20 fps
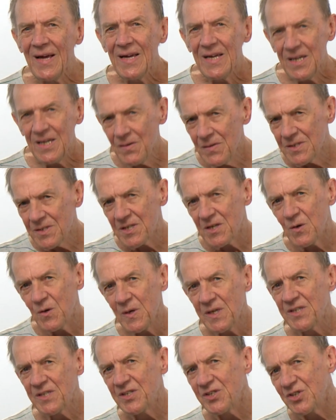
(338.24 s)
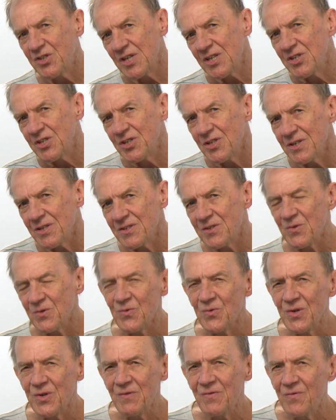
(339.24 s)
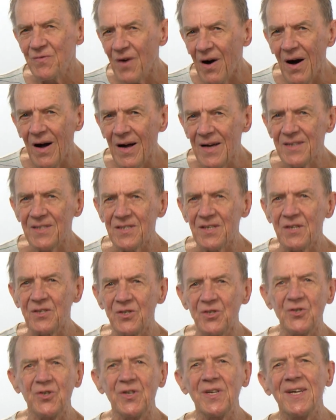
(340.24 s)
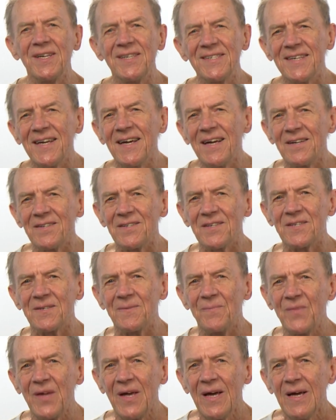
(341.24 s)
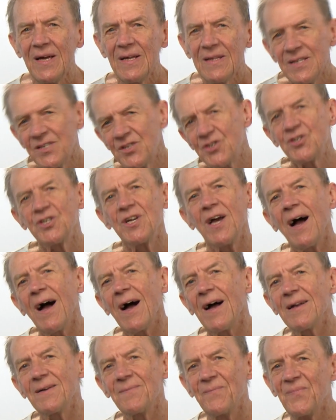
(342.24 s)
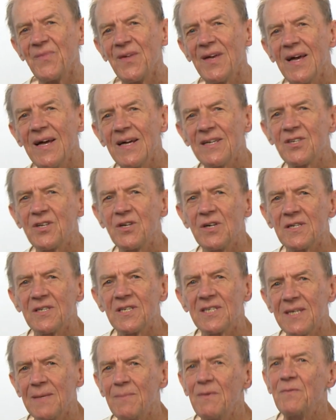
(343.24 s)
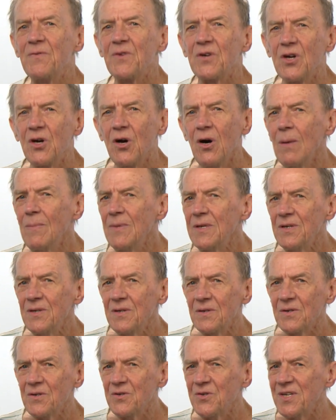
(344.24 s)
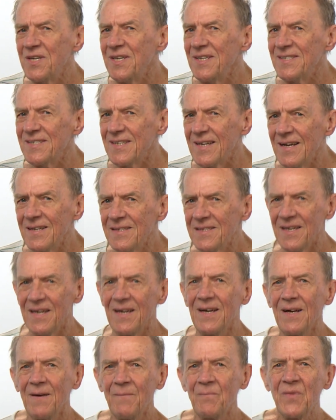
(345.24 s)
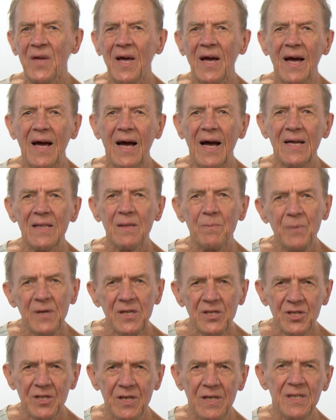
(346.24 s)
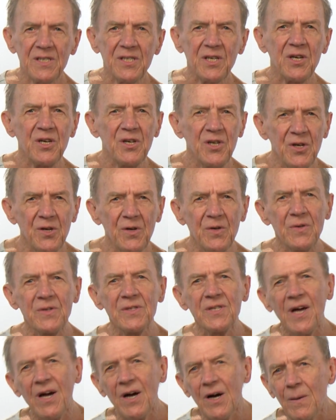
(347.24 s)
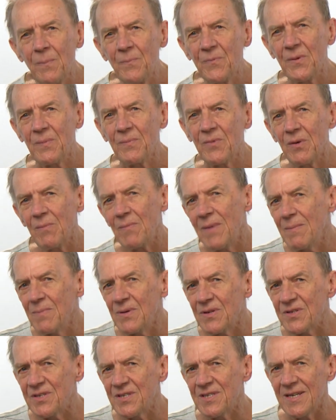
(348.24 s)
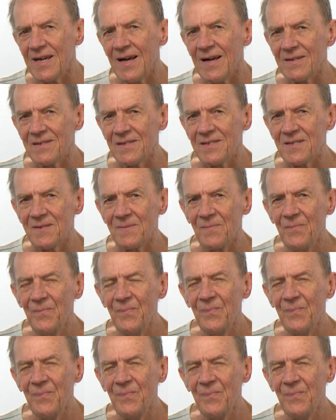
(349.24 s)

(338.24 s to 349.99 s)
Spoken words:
here is a quick suggestion to revise those tricky sounds. This chart has got some of the common tricky sounds, and the picture is a cue to help them remember the sounds.